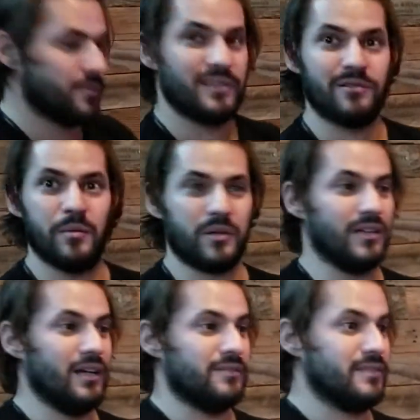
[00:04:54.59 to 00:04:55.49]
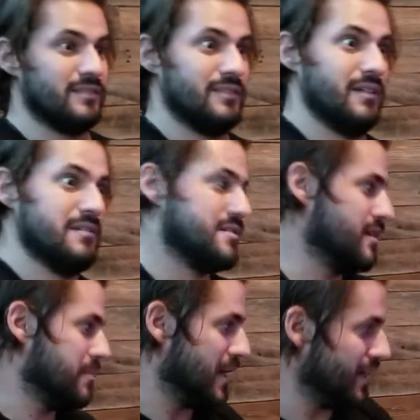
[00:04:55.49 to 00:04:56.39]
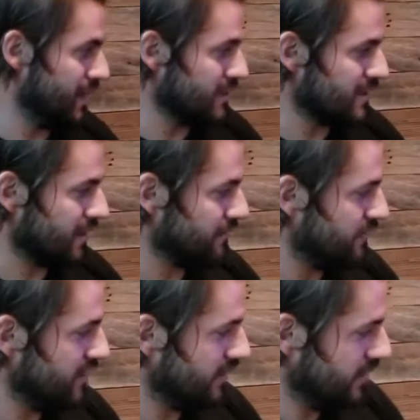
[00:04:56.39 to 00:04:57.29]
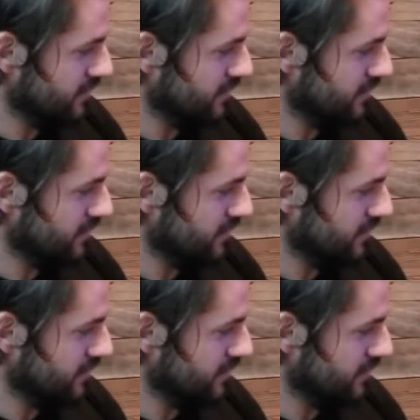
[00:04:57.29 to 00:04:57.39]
with the rubber gloves, so usually in my hands I can feel it.